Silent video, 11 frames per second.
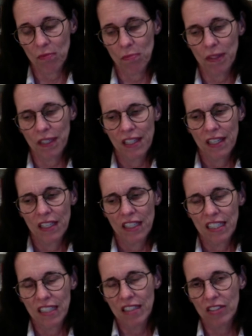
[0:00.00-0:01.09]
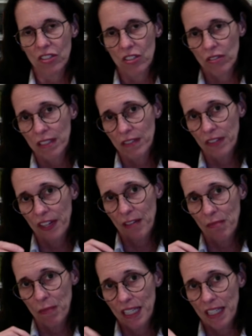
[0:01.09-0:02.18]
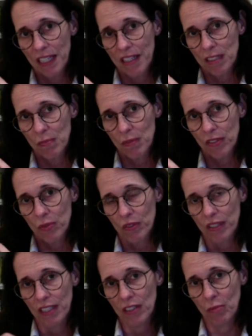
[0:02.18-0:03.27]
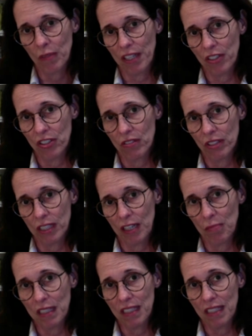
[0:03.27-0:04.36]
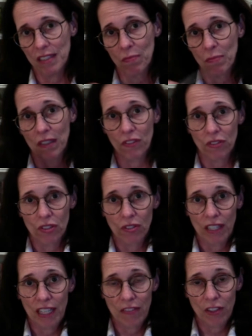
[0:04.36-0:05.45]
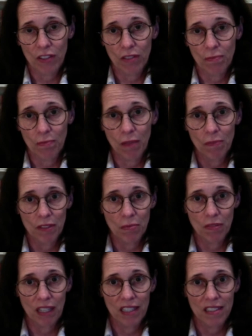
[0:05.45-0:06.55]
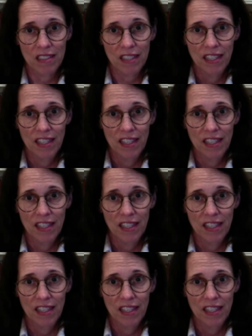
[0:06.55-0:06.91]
But anything short of that, many hospitals will let you manage your own diabetes, but if you don't have your pump supplies